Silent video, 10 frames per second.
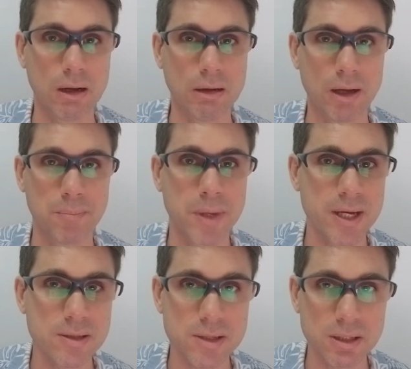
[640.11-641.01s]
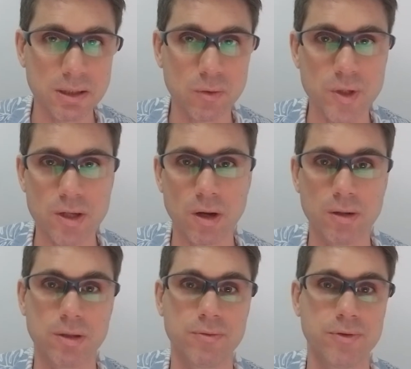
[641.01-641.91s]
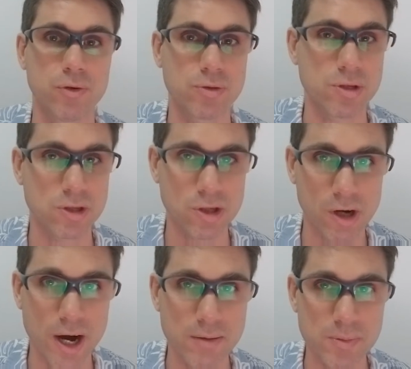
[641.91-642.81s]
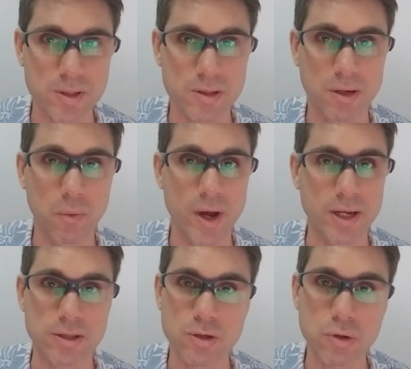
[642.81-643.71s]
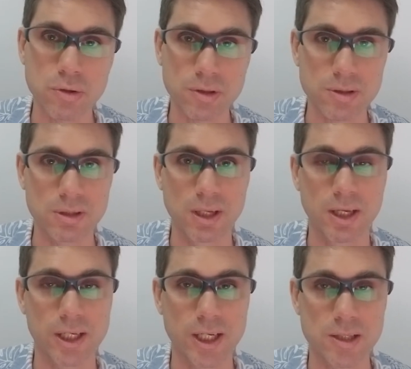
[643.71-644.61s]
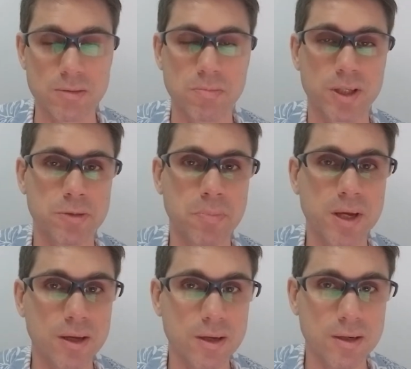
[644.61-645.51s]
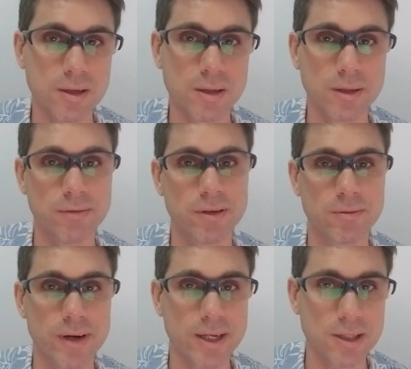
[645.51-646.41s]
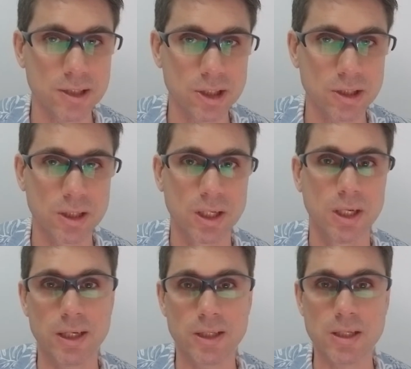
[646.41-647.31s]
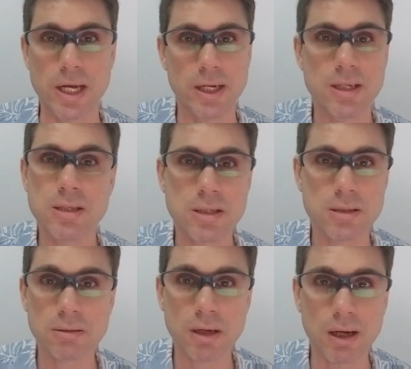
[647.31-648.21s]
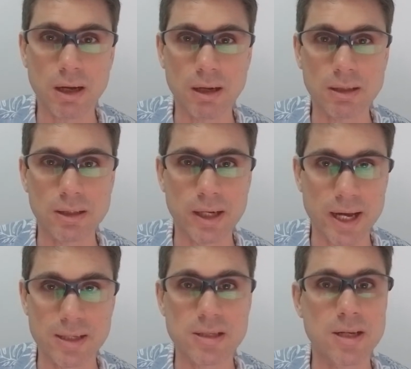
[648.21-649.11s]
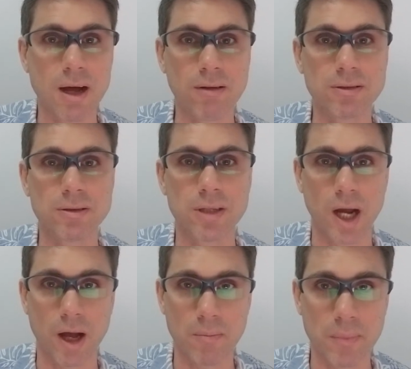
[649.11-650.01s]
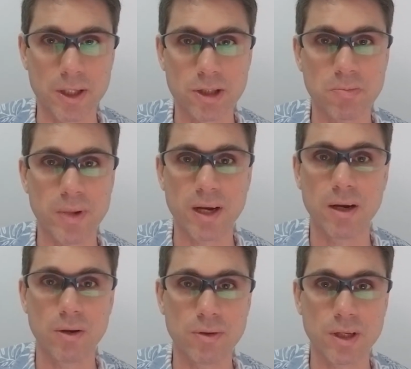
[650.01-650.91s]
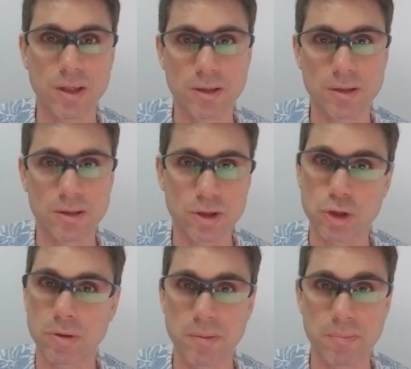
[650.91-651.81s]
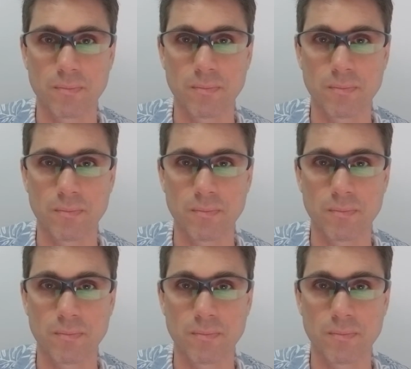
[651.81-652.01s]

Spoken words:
amazing with all of those stripes. When it's cooked, it's much pinkier, even reddish. It is hands down a much better looking shrimp.